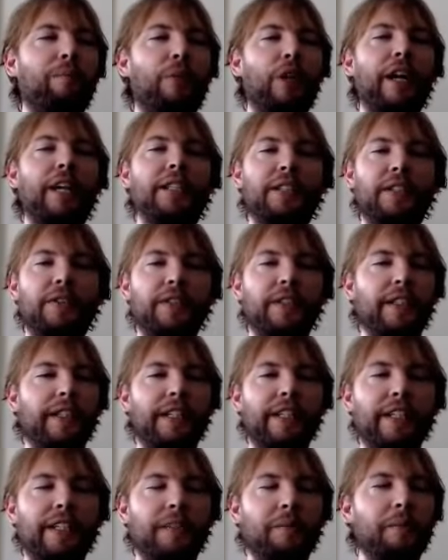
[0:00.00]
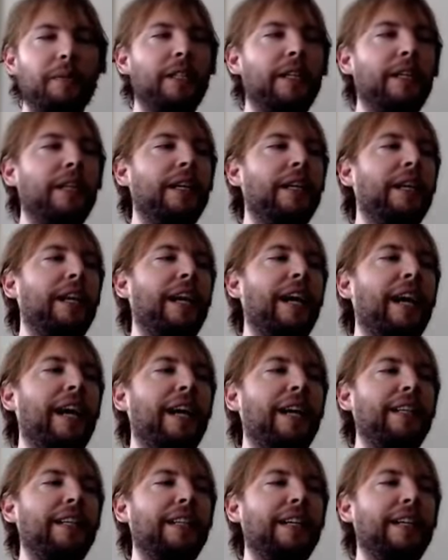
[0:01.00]
price of Ethereum,
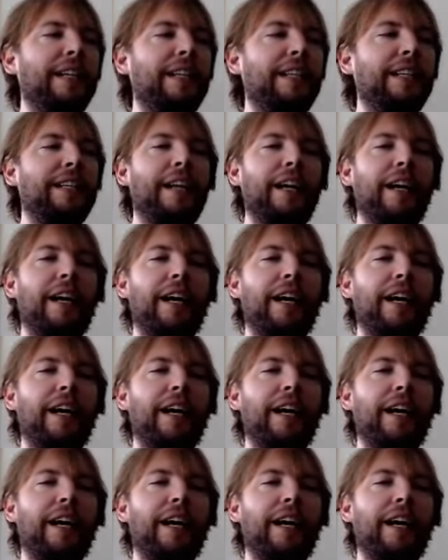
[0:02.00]
and then